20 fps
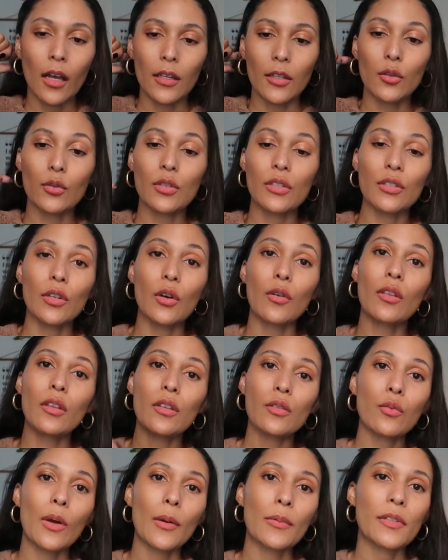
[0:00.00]
You just go to
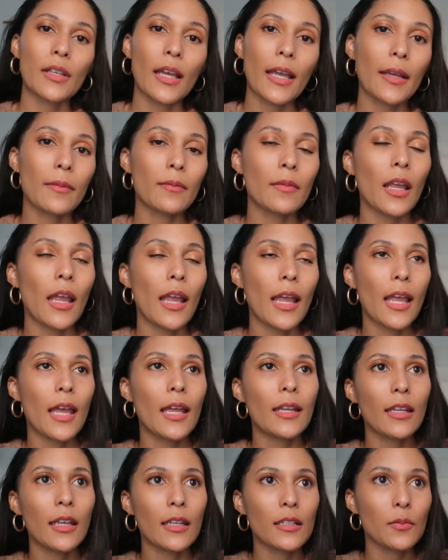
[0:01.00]
this website
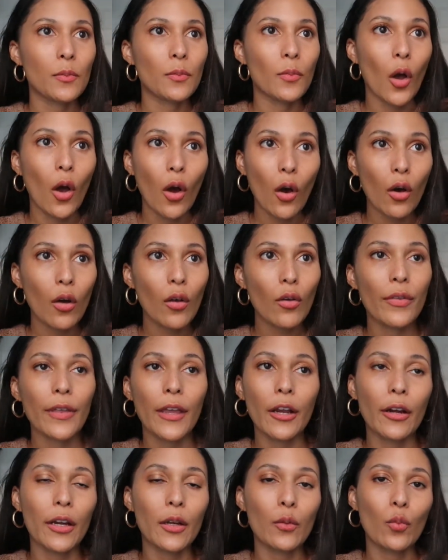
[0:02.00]
and it's all
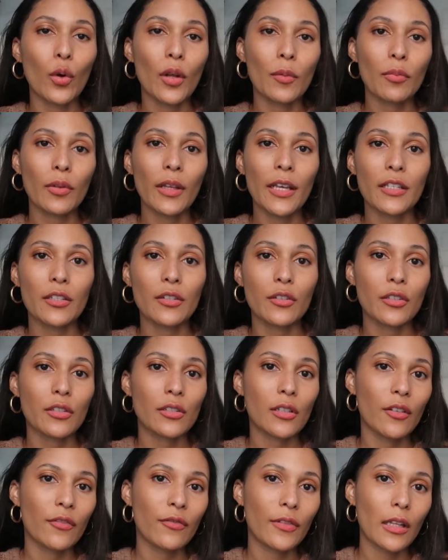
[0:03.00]
there in one place. You're just
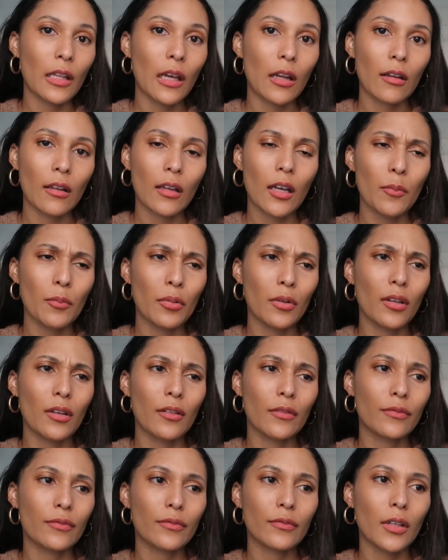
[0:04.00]
gonna fill out a couple
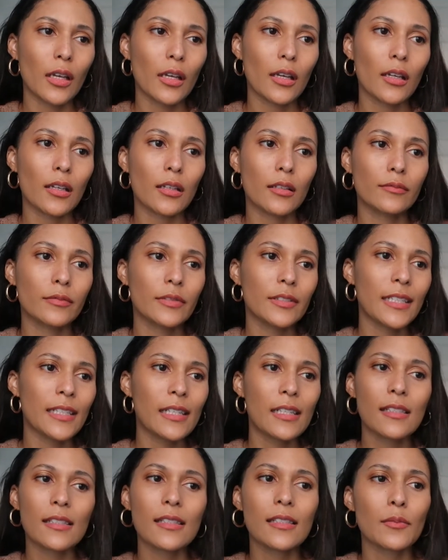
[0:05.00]
of uh,
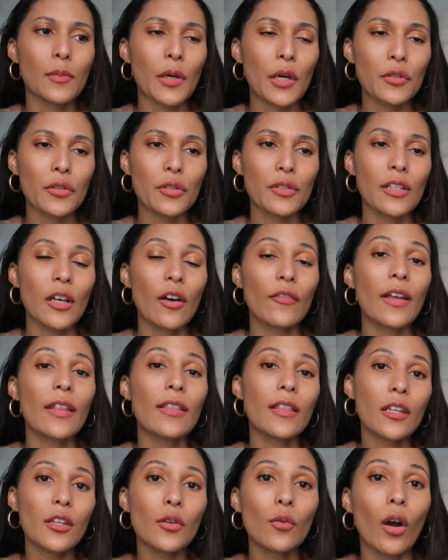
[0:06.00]
sentences about yourself,
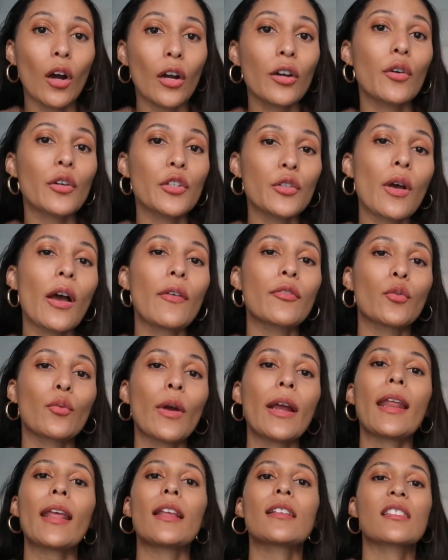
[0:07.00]
and then you are going to have to
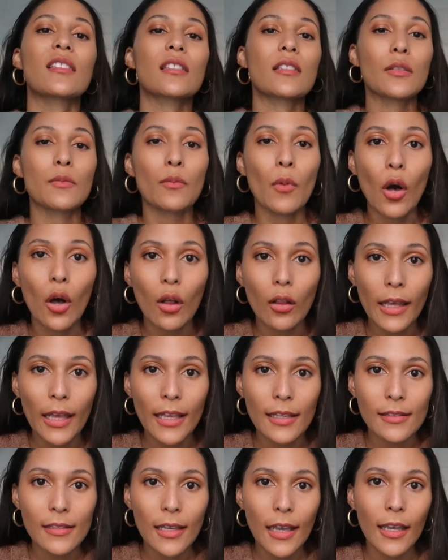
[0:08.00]
write a small
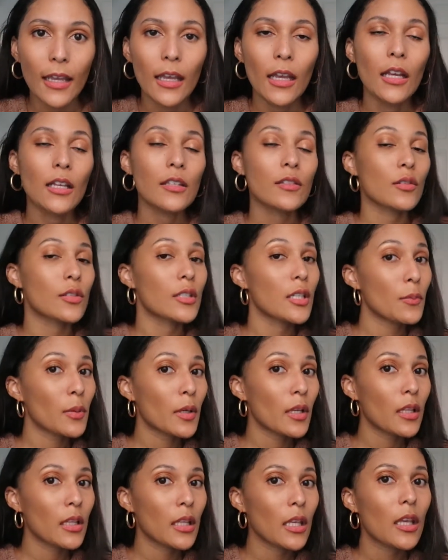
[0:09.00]
essay. So
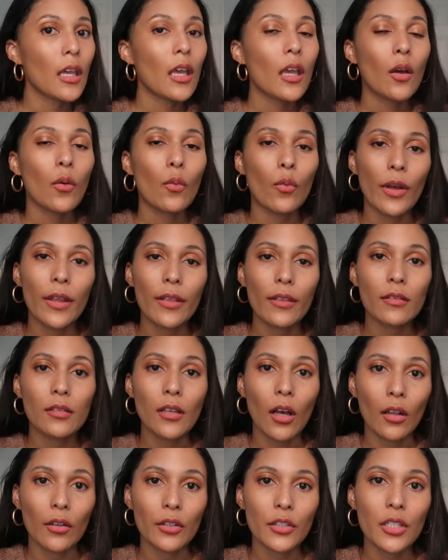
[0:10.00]
typically with
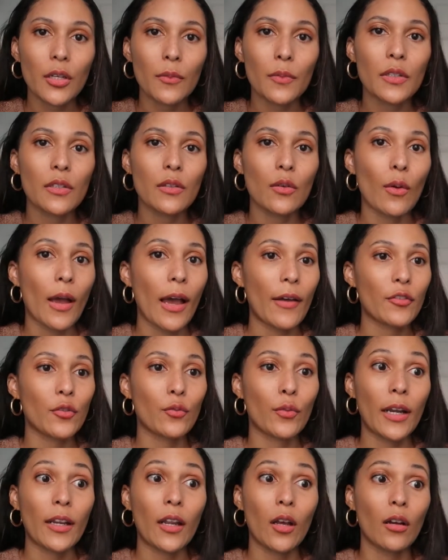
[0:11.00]
scholarships, you have to
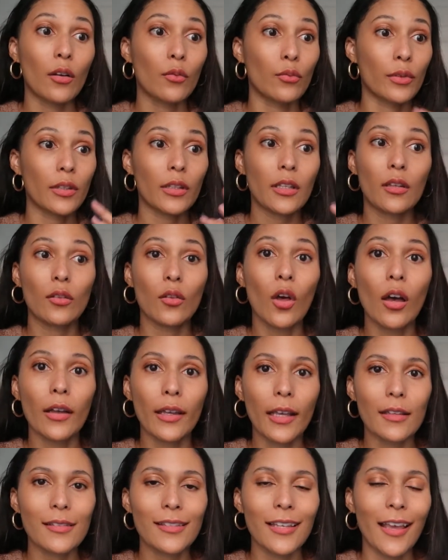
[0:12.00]
write a really
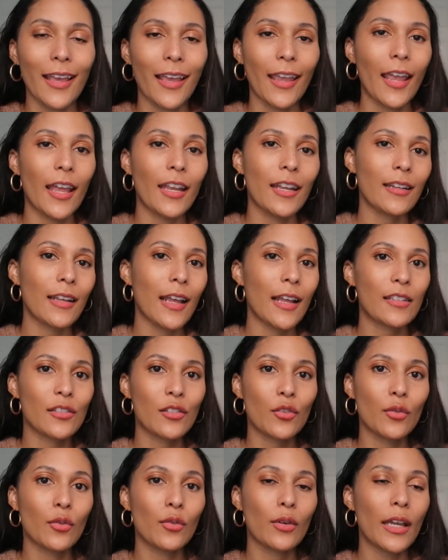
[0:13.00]
long essay, and it has
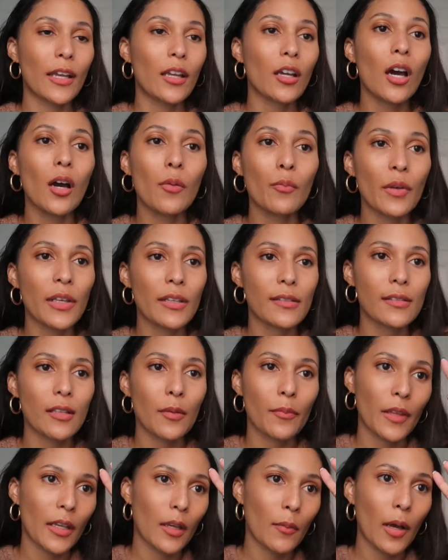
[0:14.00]
to encompass
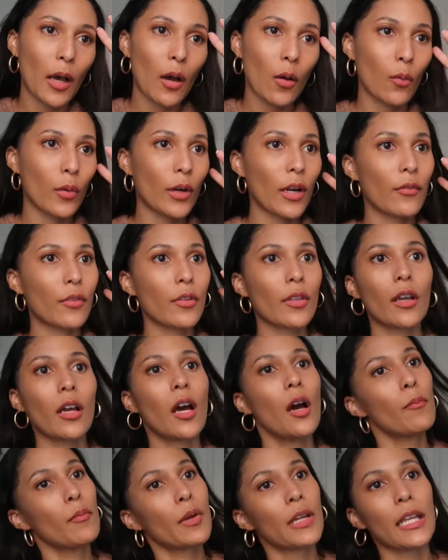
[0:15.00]
something about whatever the
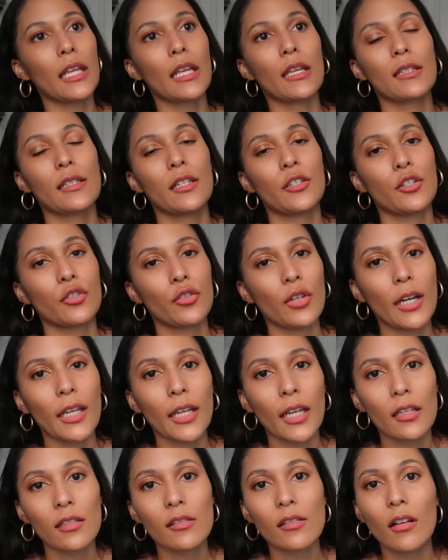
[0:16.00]
company is that you're trying to
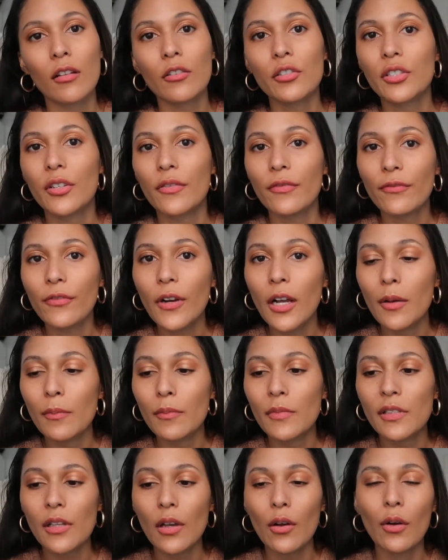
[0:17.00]
get a scholarship
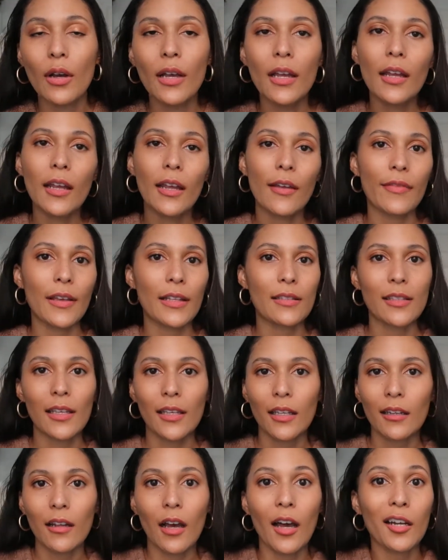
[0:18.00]
from. So if that's
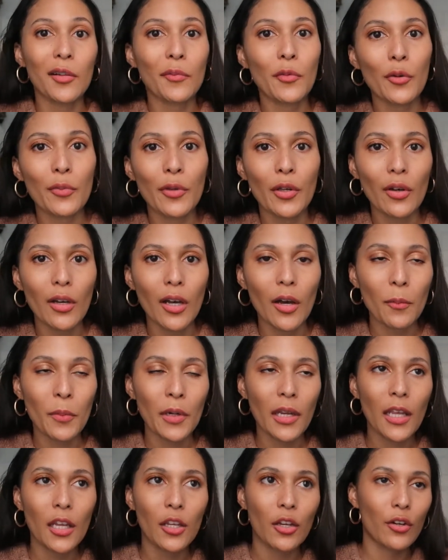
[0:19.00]
like an automobile
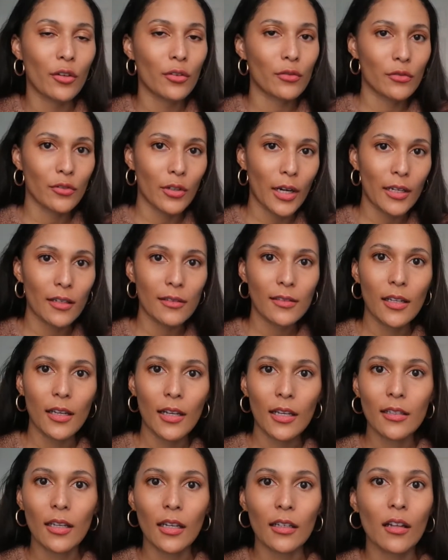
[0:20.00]
company and you're trying to
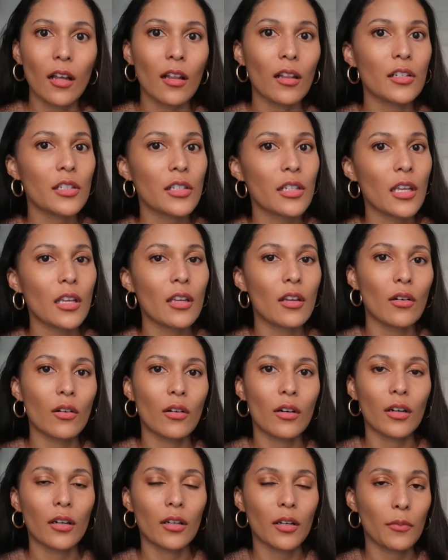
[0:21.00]
study technology
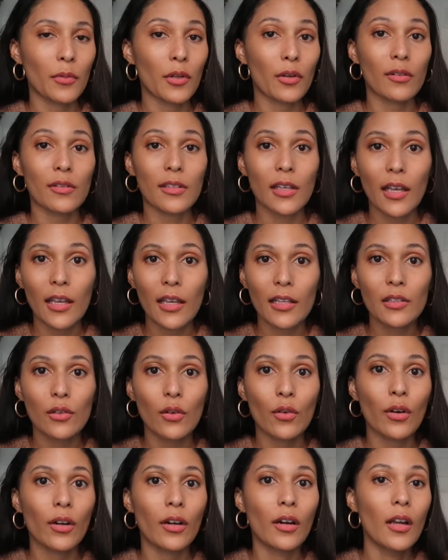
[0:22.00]
or computer science
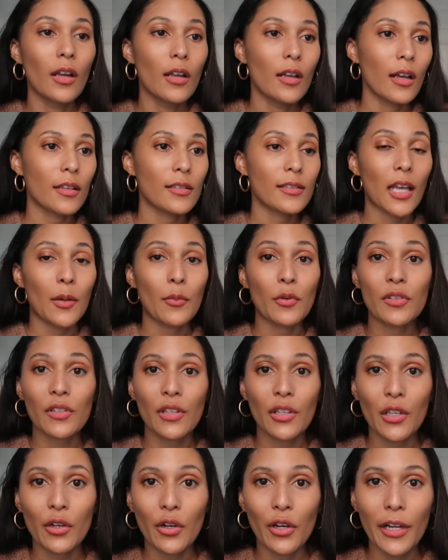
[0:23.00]
or
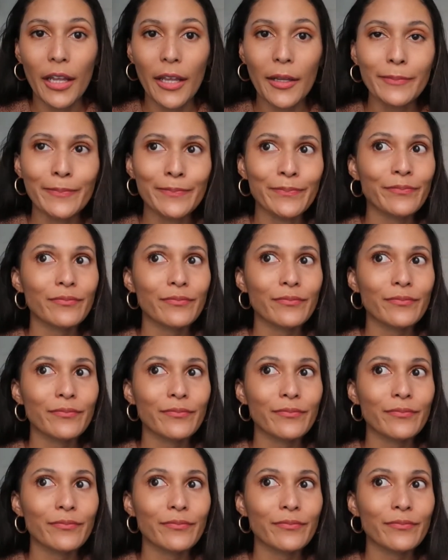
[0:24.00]
cybersecurity,